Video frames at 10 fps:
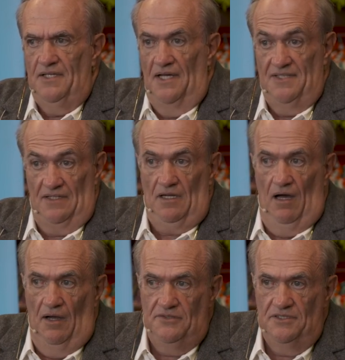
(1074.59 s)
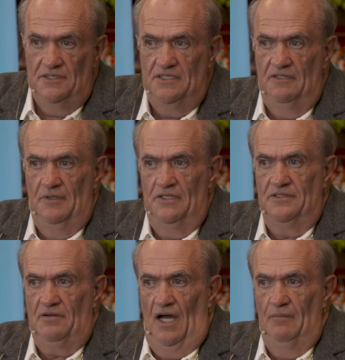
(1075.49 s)
has that consciousness you've been
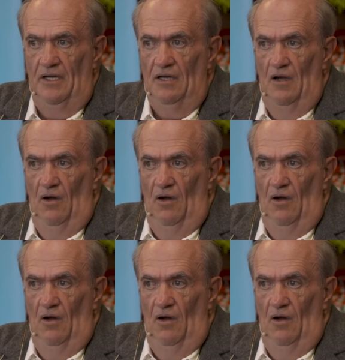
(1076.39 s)
describing,